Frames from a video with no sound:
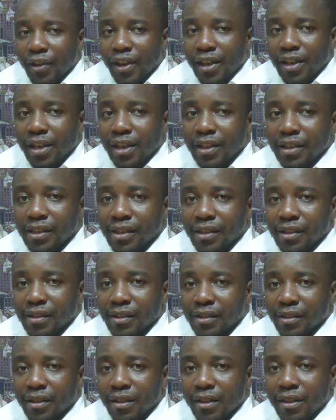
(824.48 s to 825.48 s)
Kenya
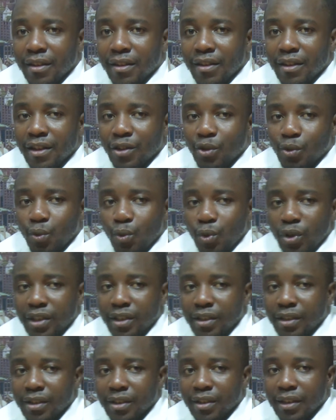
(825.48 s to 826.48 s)
is that
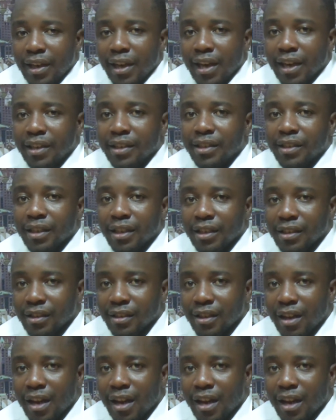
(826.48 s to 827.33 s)
which guides us